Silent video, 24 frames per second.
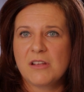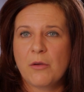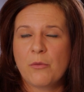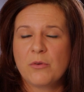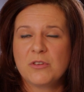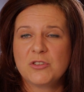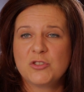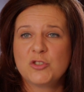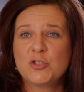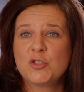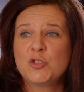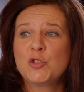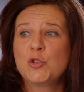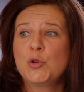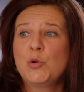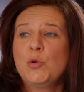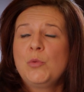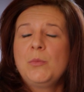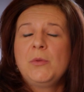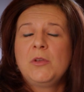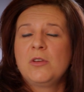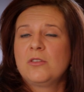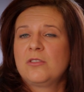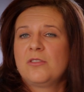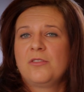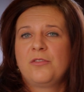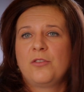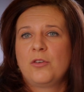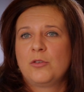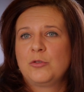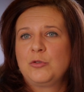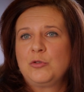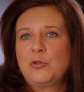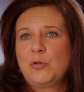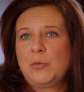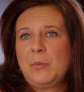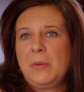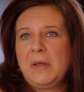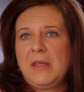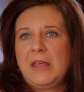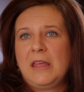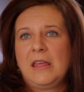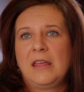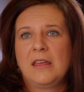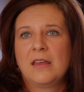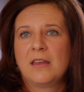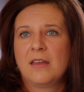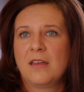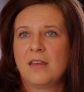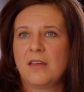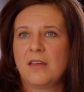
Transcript: It was too beautiful to be